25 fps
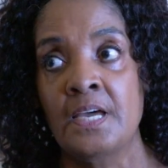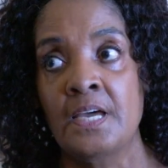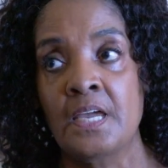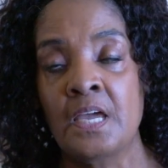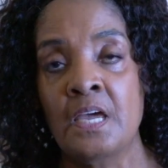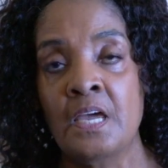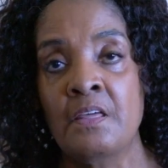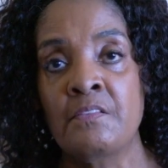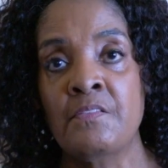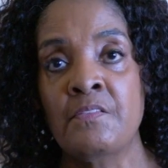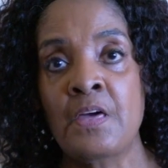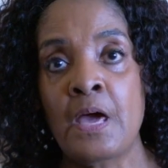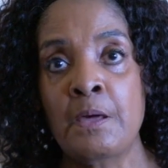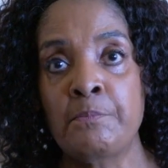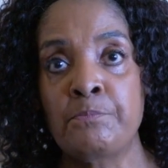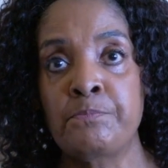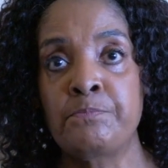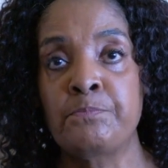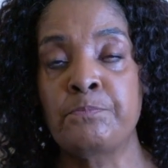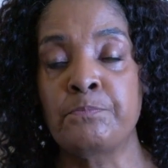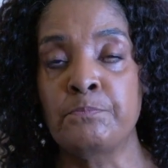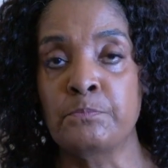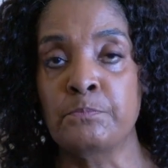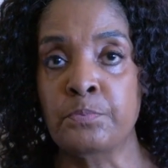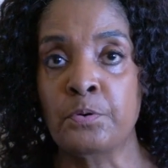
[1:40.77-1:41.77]
And
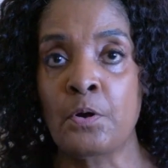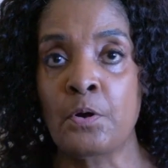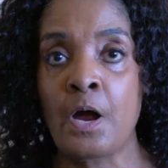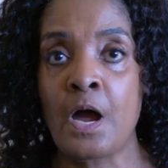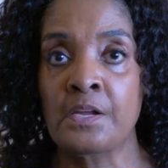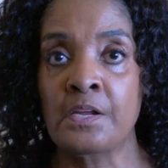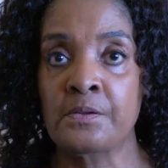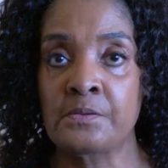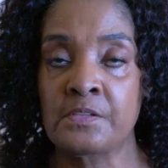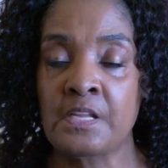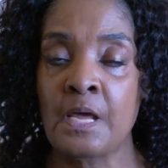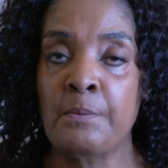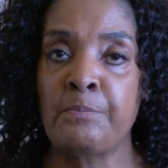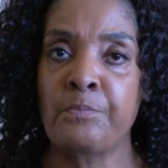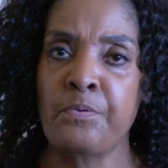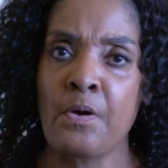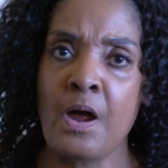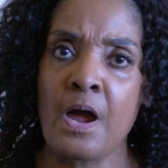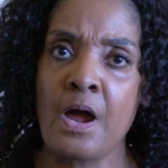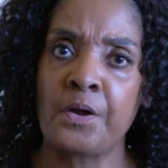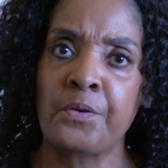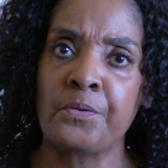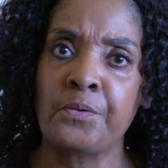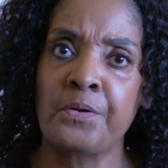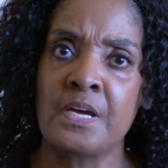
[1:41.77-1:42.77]
that
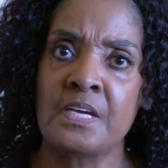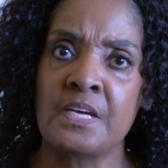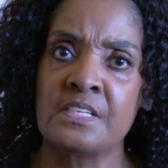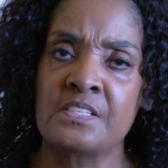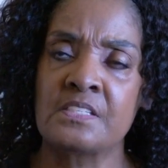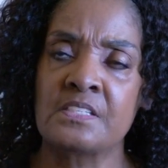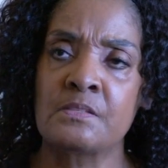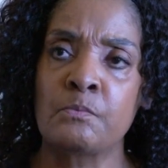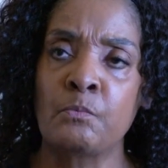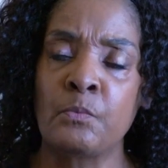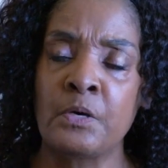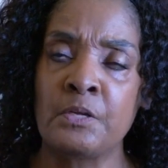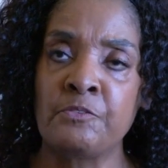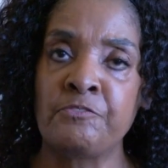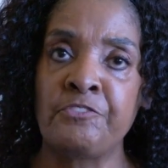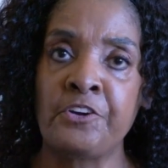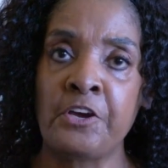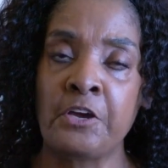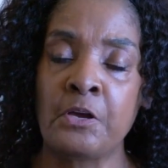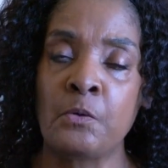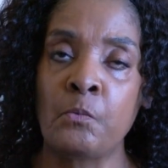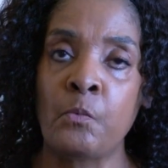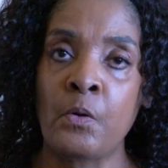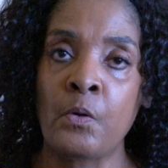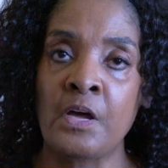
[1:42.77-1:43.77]
progress went
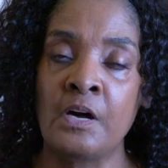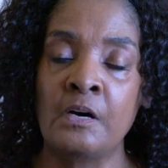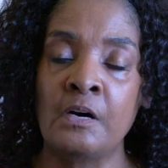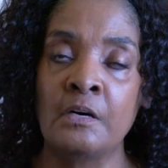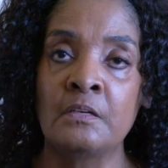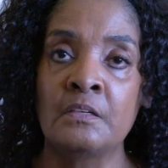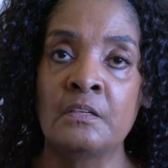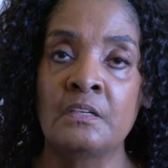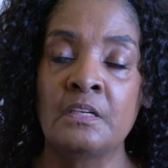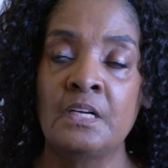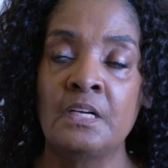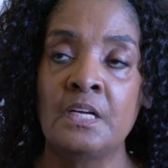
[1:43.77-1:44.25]
very well.